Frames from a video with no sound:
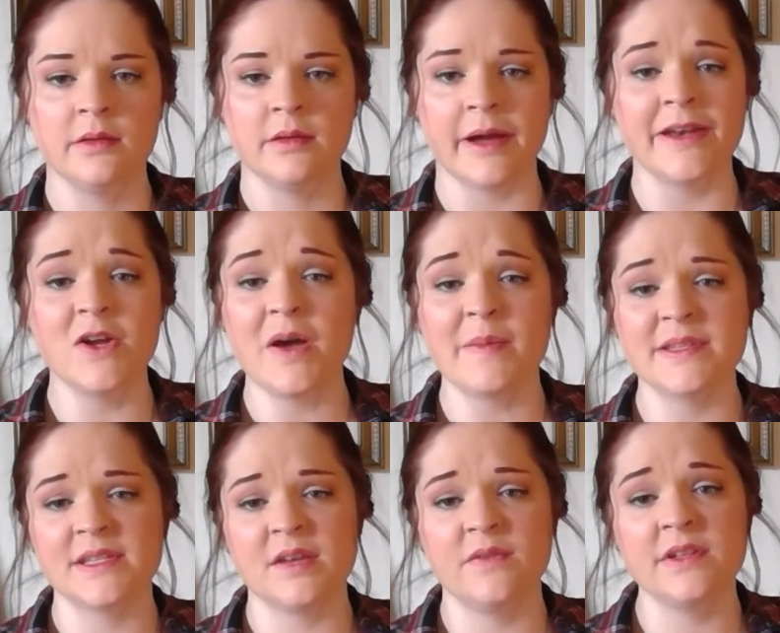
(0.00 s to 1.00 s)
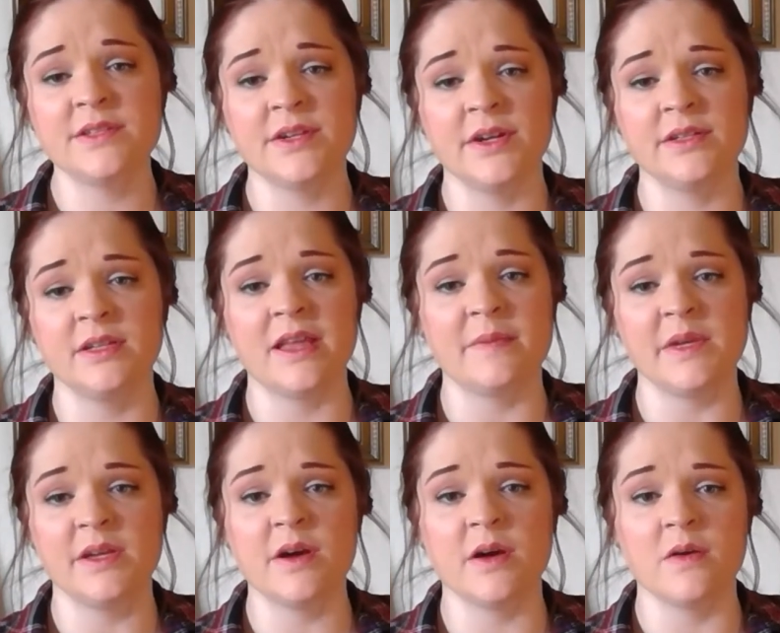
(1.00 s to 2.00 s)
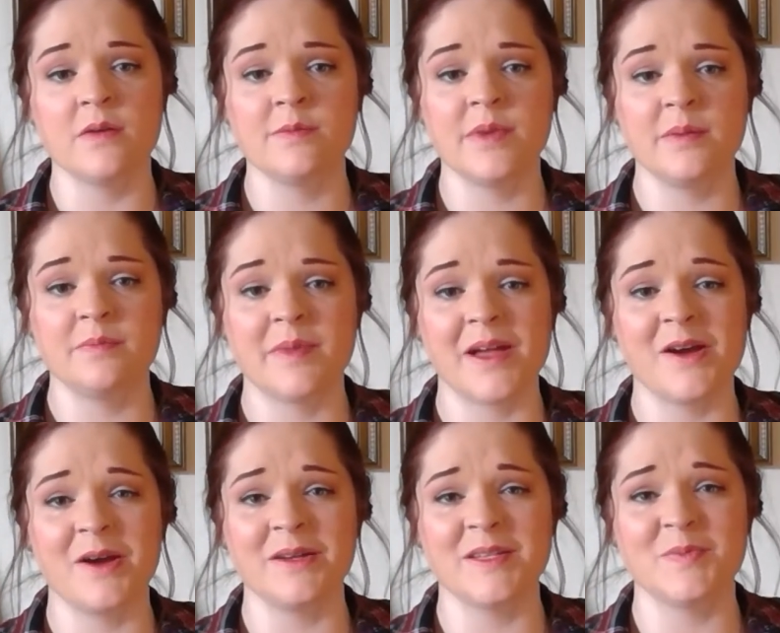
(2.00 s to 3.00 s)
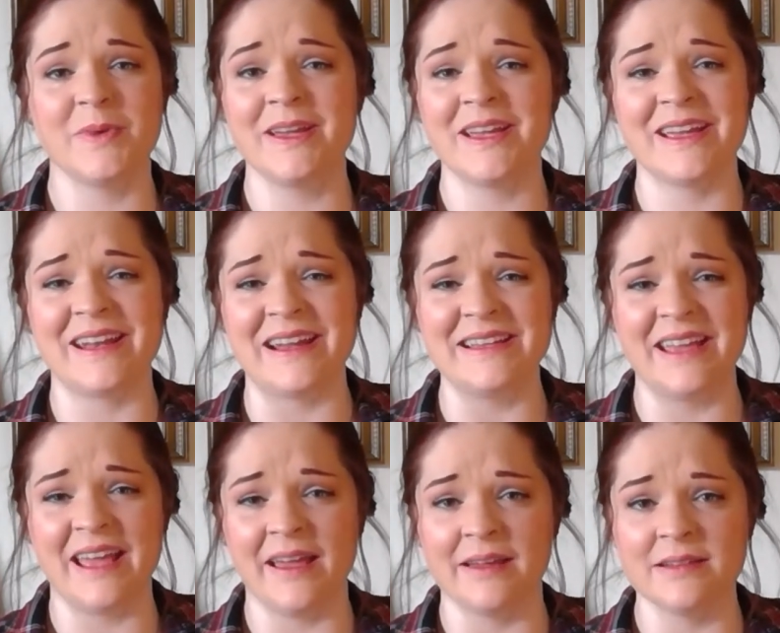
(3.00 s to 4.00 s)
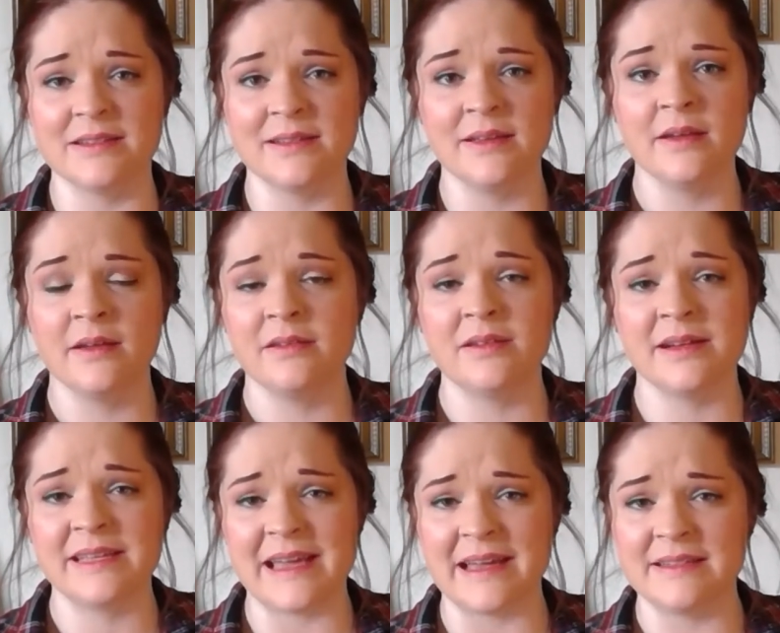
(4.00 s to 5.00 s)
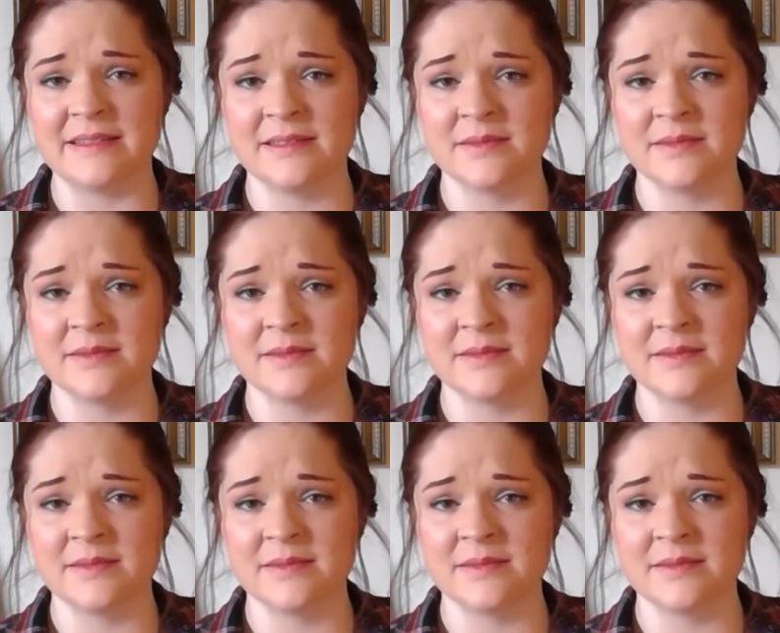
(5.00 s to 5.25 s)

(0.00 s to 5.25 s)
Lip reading: I know I must convince her to let me go, but my heart is breaking and I can't. Not yet.